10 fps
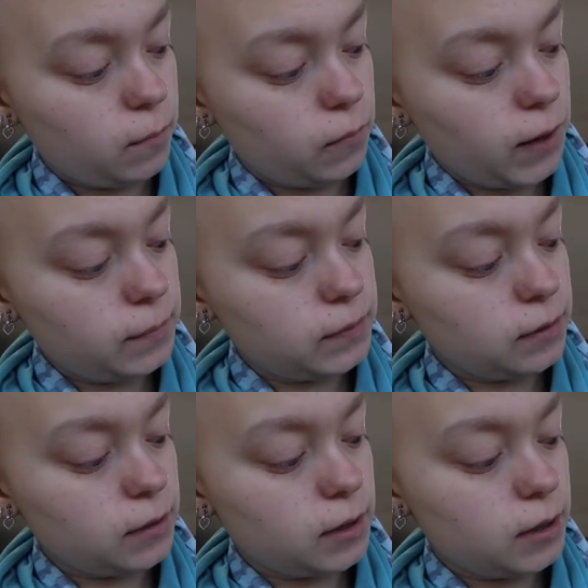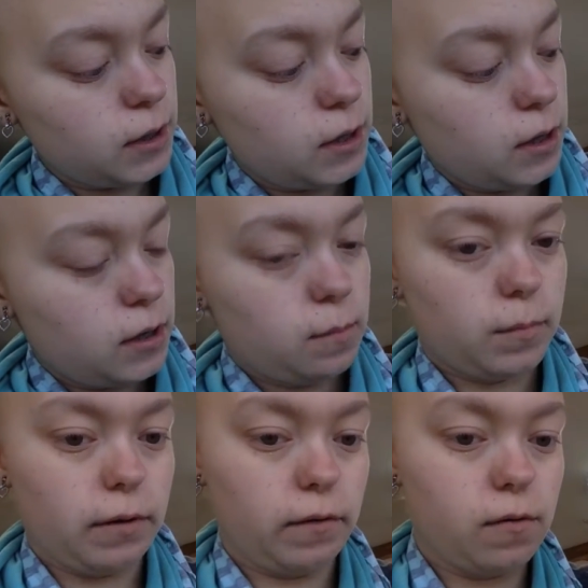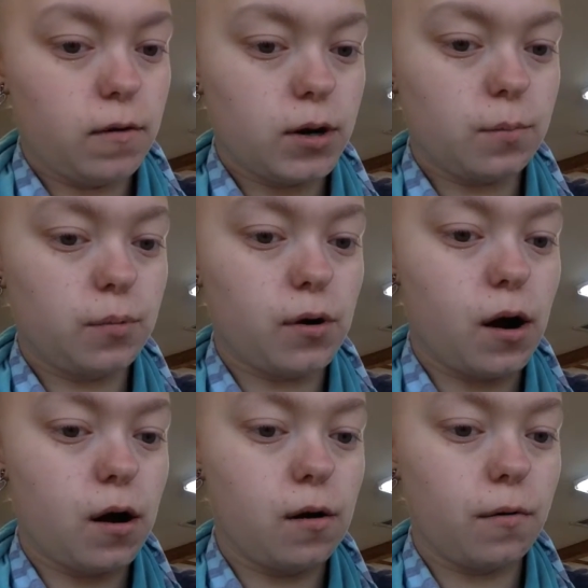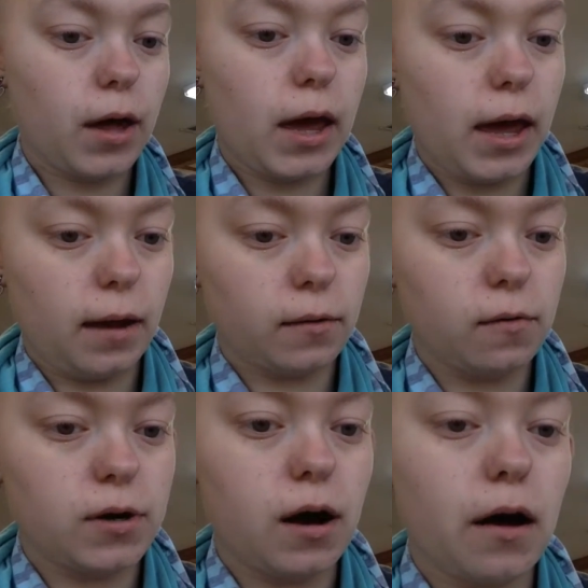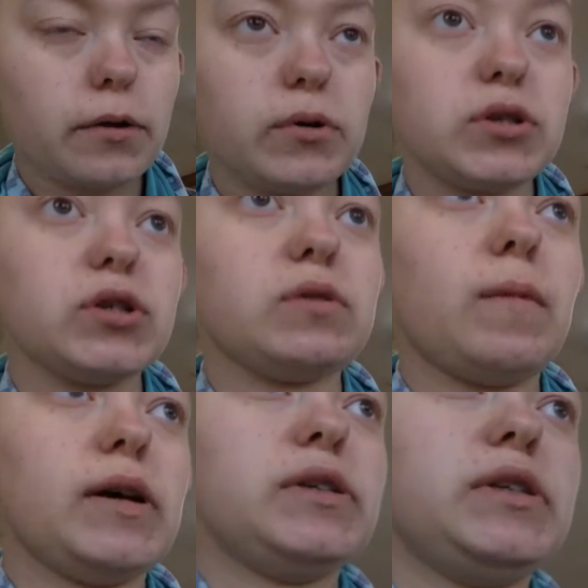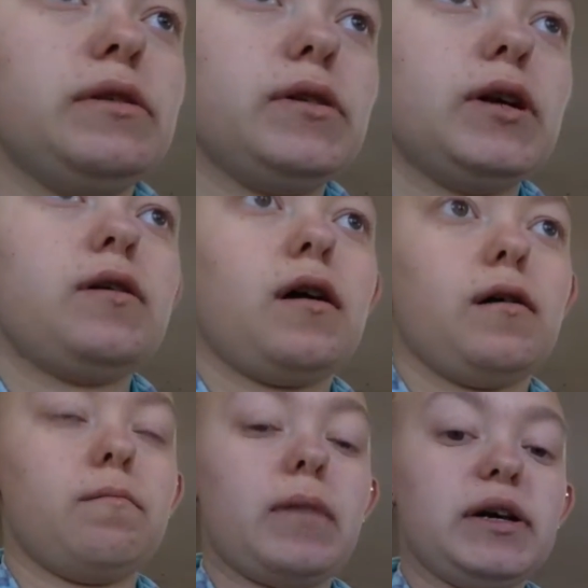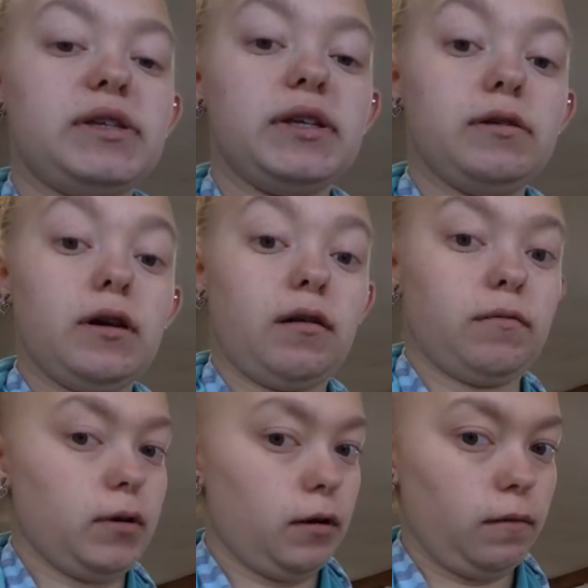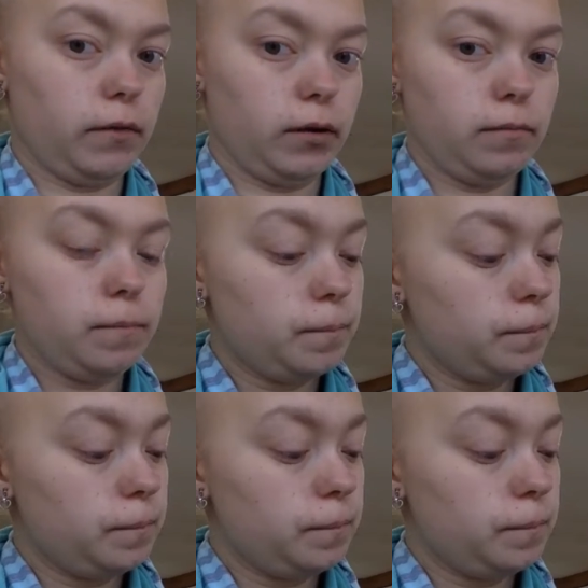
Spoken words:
web store, my Recorder Pro, and Cortana, which is my Siri on the Windows phone.